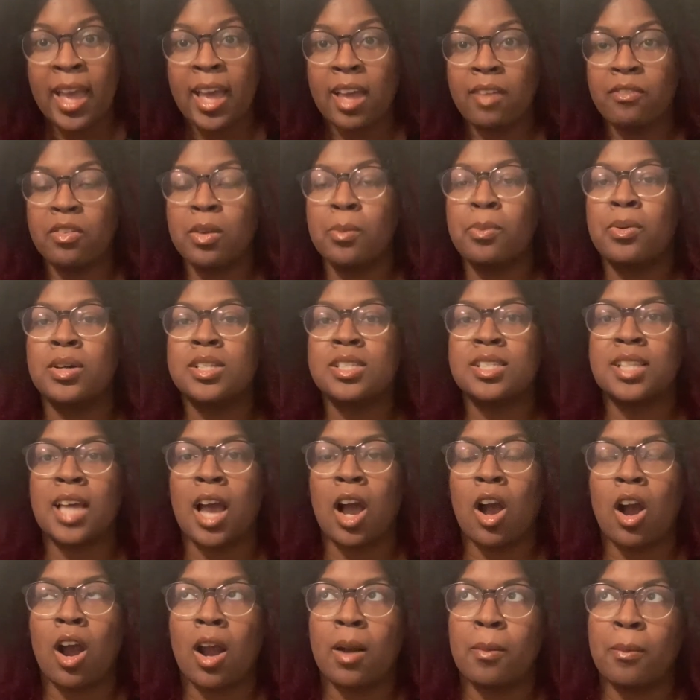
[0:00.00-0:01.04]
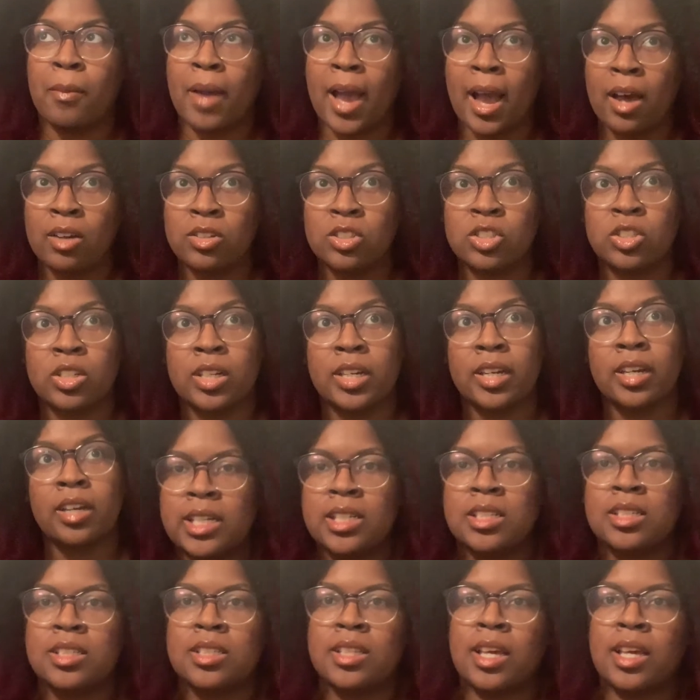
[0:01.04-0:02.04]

if he puts that hard boundary and